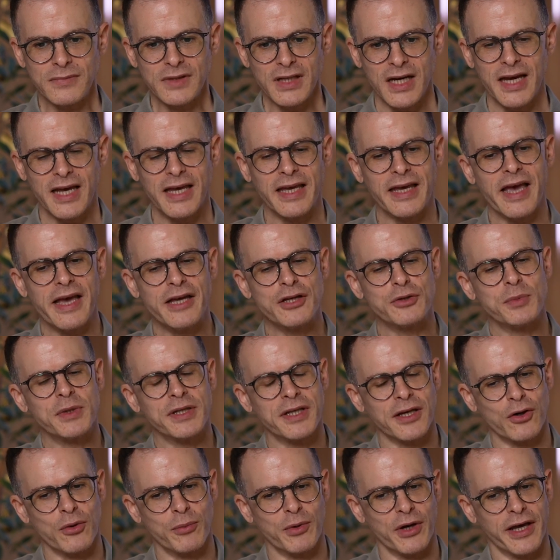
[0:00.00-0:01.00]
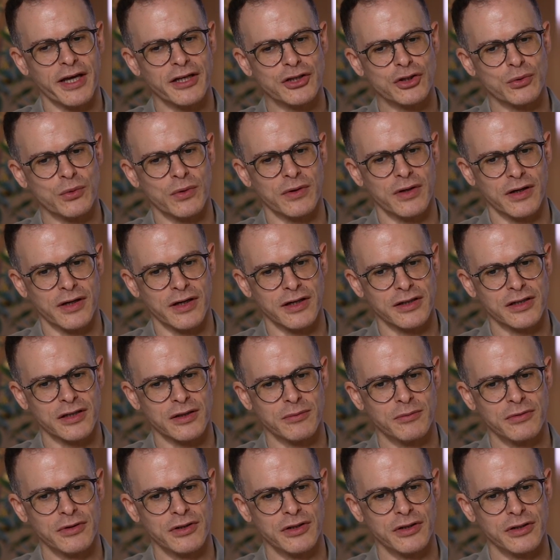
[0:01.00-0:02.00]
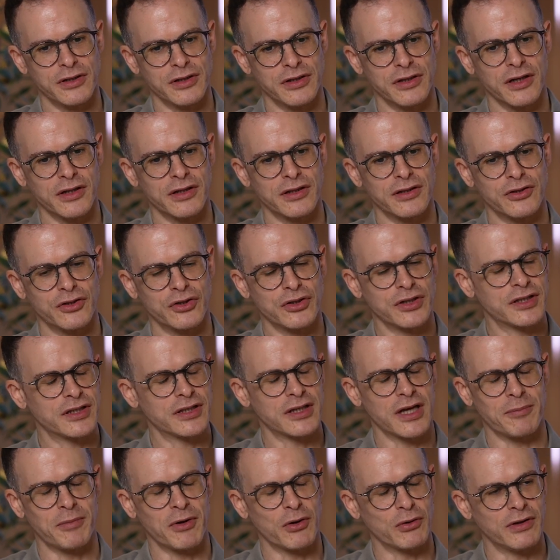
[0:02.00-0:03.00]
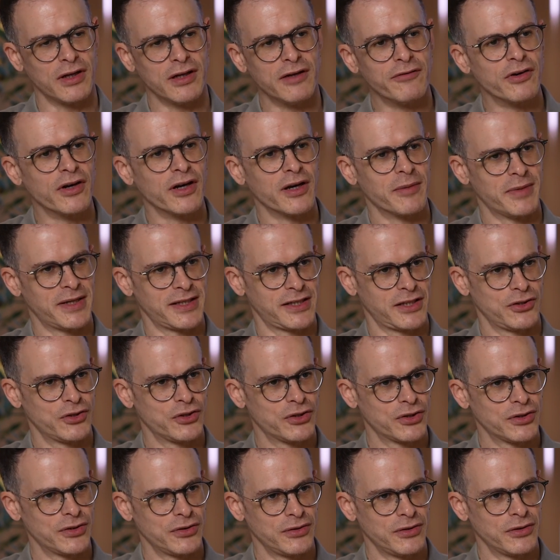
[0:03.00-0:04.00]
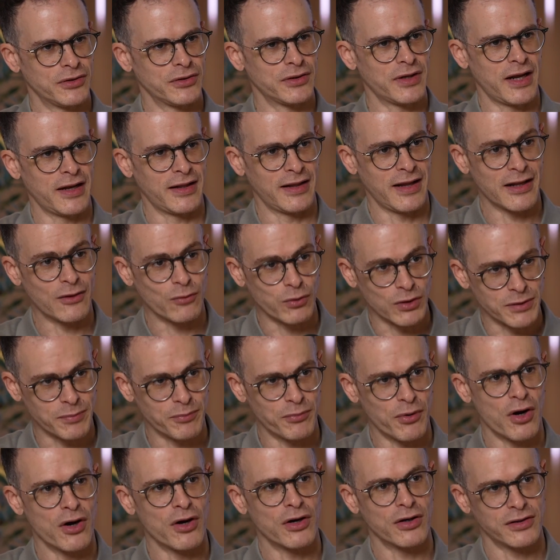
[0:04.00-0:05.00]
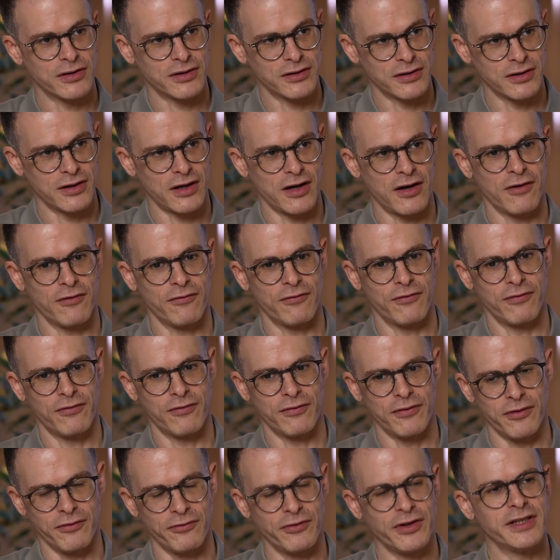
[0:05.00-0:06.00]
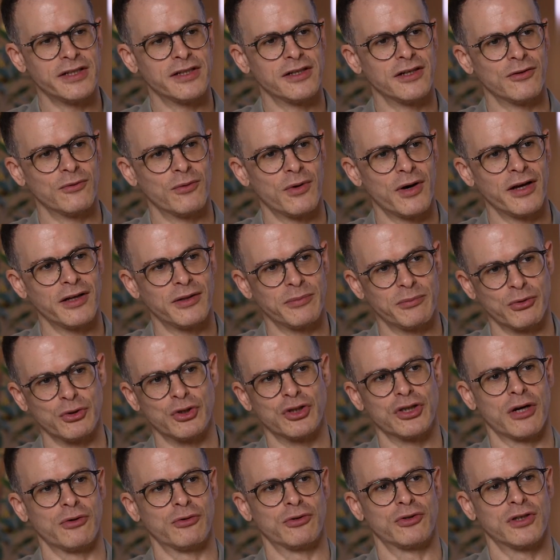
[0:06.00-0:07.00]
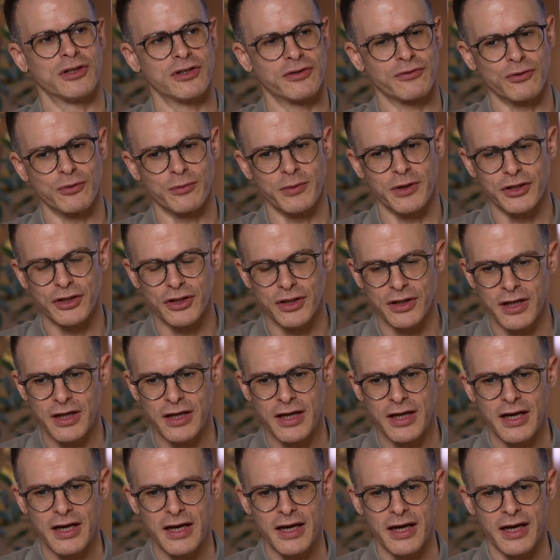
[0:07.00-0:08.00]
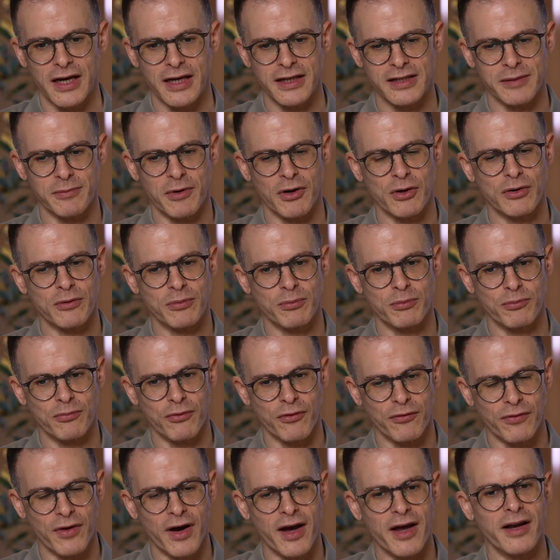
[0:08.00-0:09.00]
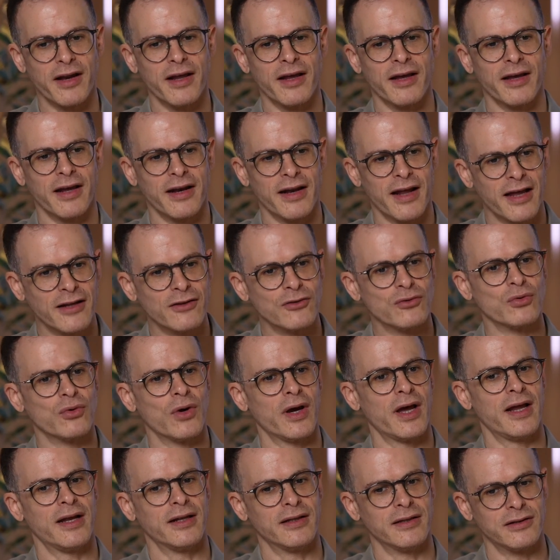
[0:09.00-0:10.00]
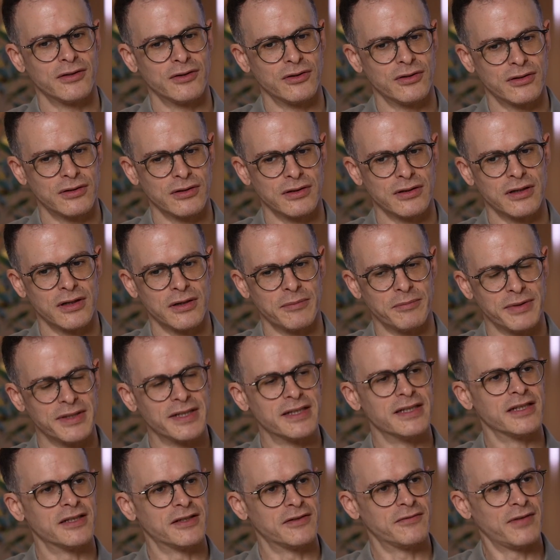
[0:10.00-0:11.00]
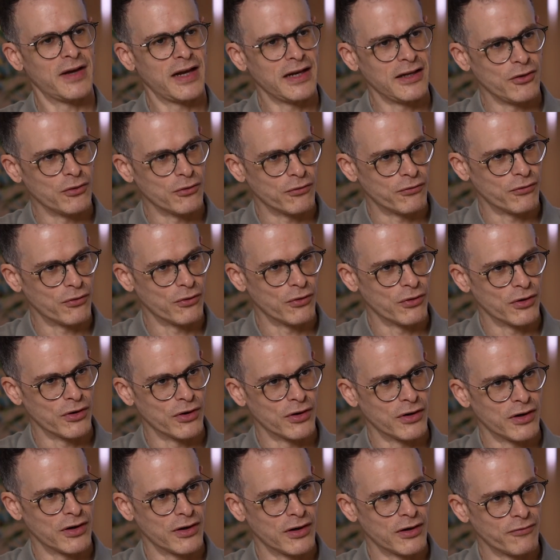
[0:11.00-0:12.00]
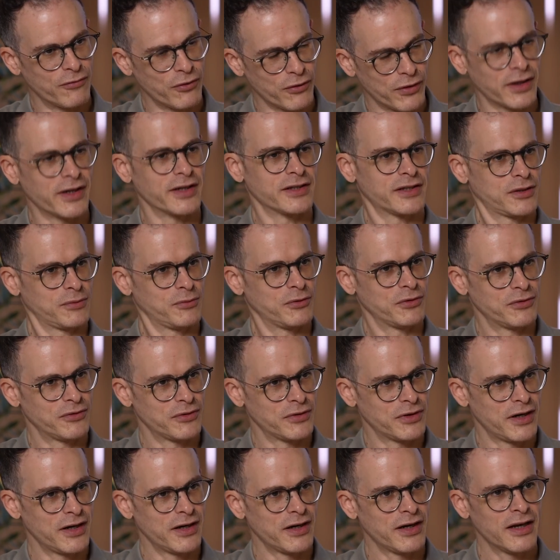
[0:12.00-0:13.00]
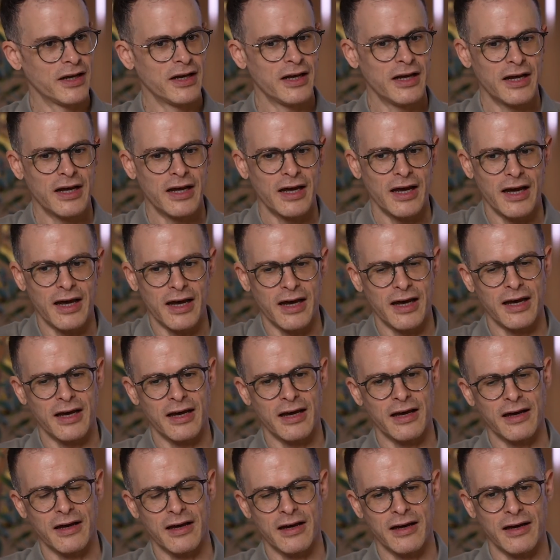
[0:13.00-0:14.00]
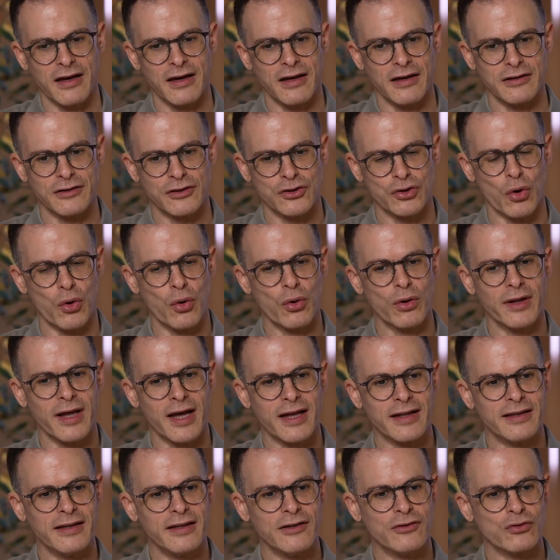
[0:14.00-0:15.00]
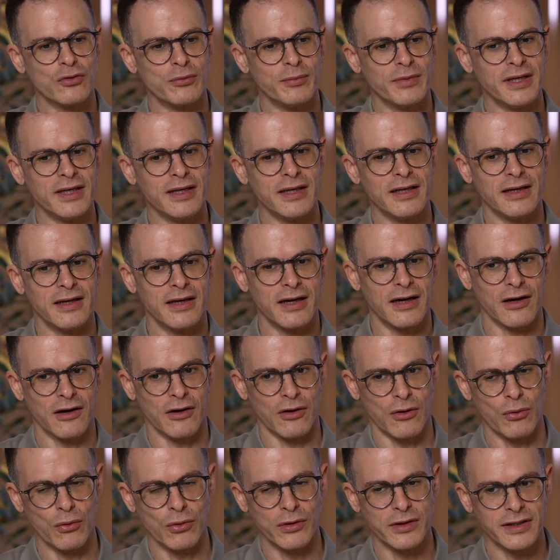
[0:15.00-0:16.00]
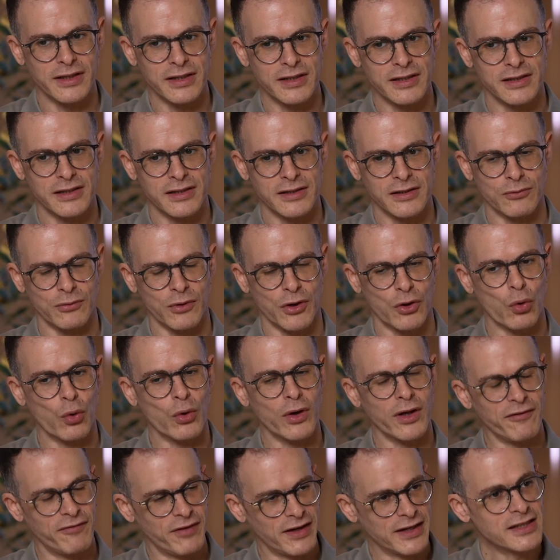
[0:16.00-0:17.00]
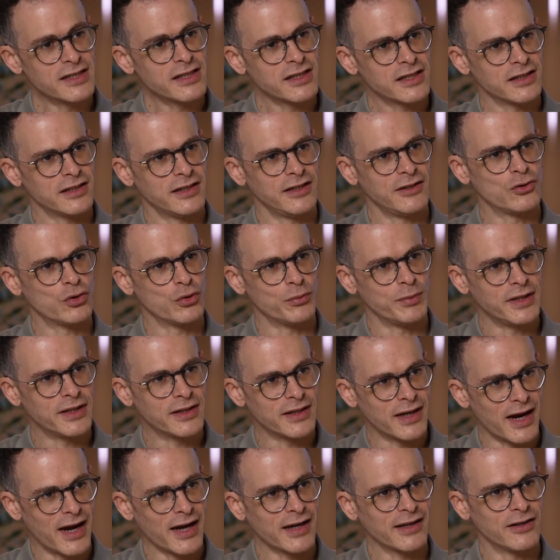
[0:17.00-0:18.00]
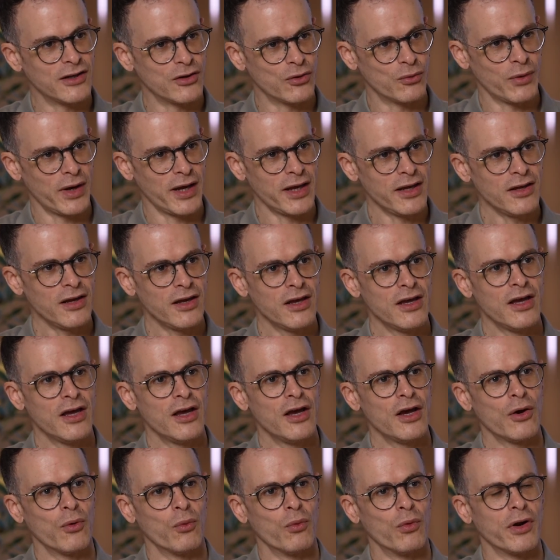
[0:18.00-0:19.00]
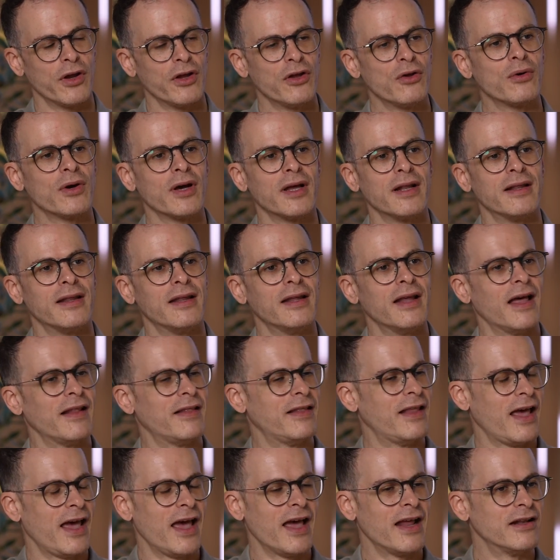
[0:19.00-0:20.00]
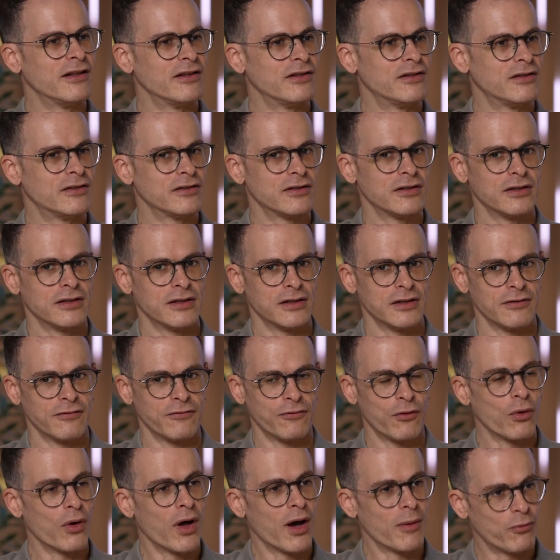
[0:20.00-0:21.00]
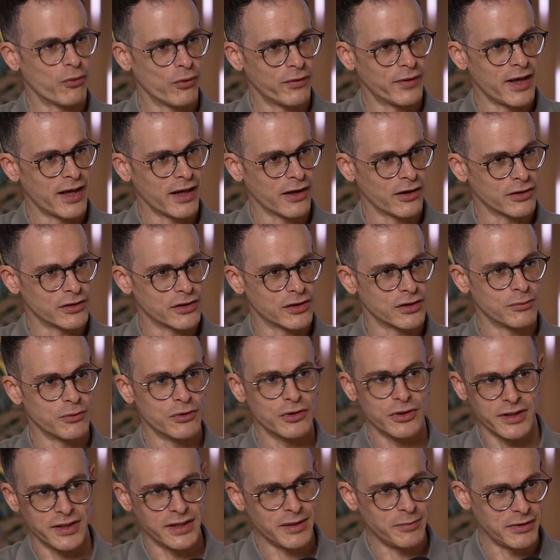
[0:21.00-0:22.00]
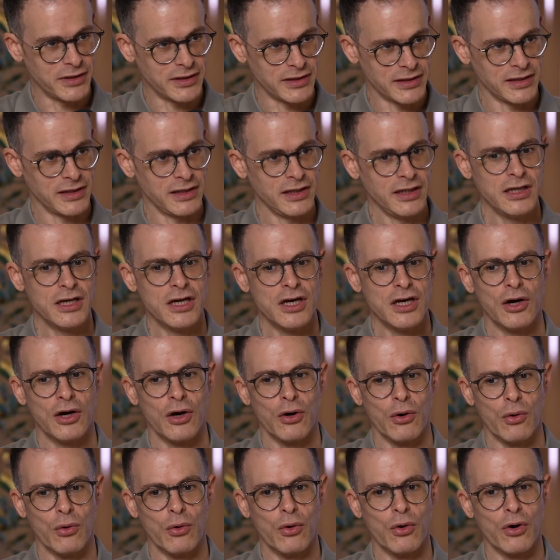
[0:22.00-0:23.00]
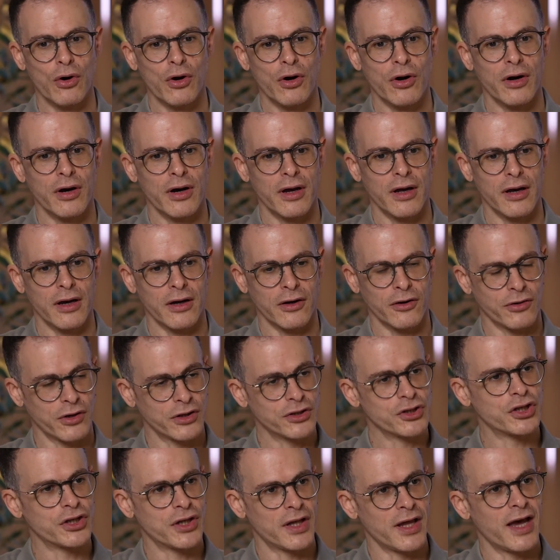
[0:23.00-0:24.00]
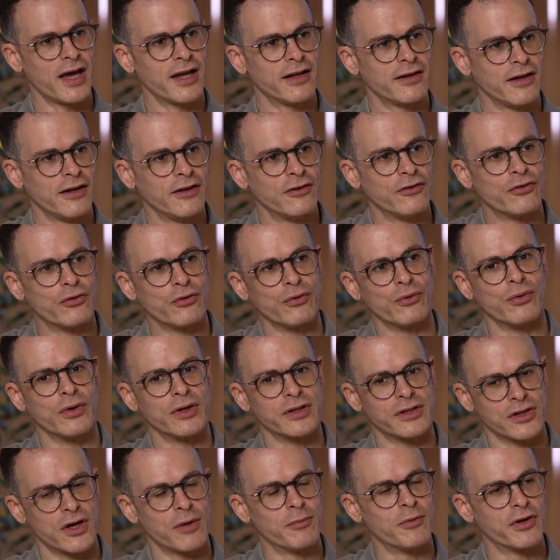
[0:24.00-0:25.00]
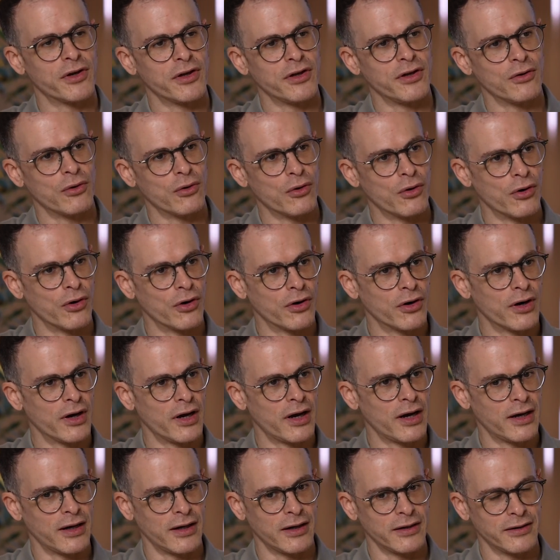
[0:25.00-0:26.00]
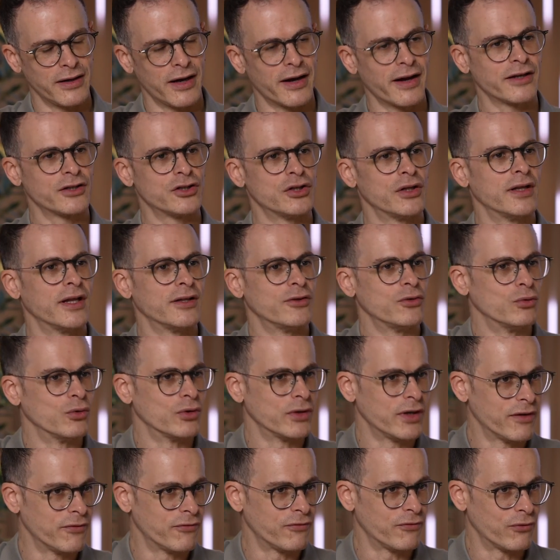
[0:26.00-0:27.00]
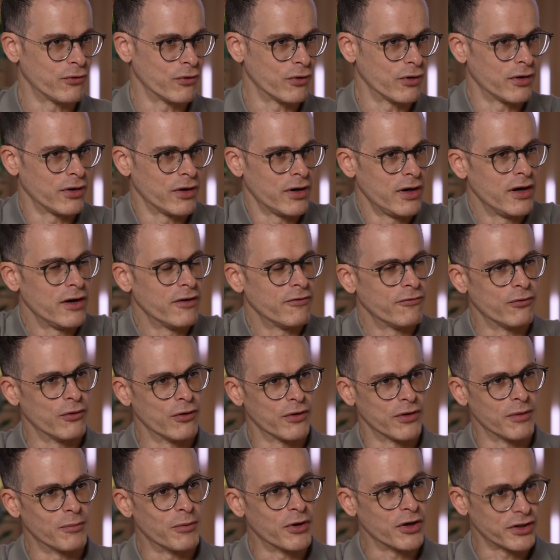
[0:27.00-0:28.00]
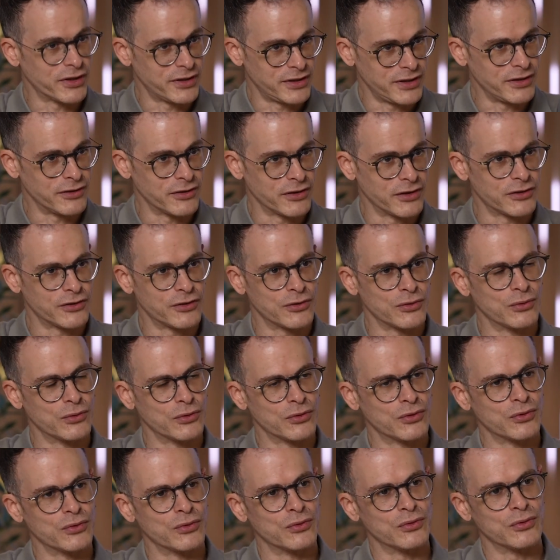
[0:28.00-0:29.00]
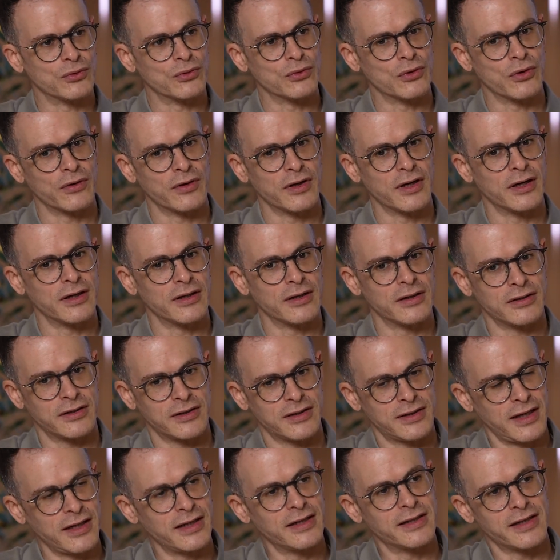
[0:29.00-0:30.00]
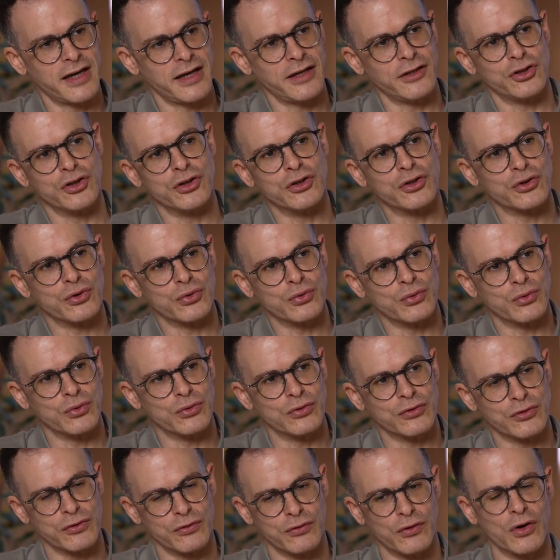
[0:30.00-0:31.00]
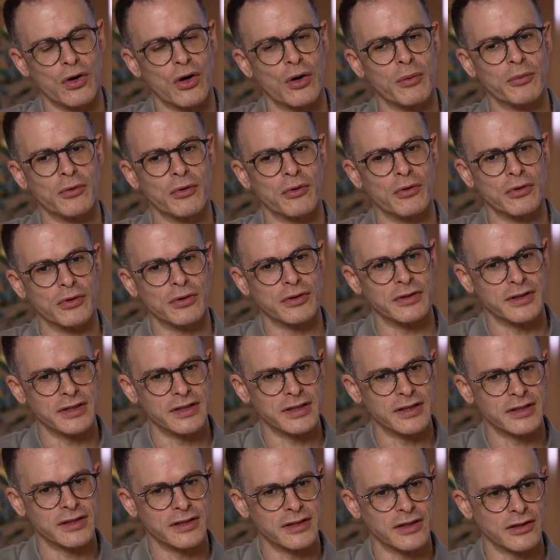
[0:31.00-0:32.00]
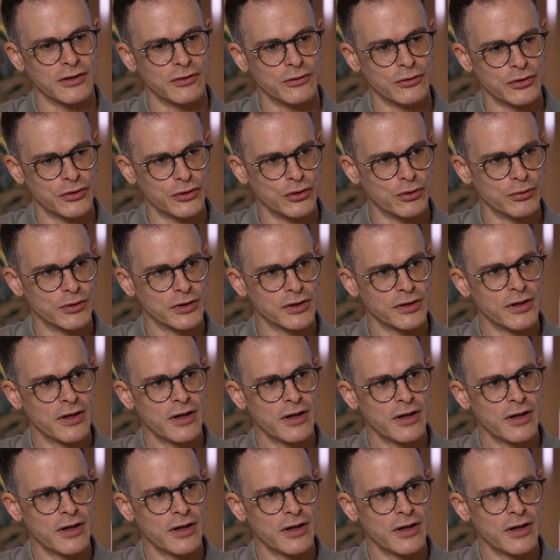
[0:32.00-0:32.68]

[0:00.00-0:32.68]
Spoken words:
Engagement and communication with the customer is not just about delivering a message, right? And that was part of the reason why it pushed our transformation. It's about providing an end-to-end business value for the customer, right? So all these we call events need to be tracked in a way where you could at the end follow up with that customer seamlessly, or crunch that into a summary or direction that you would give for the marketeer or the sales agent to follow up on these consumers.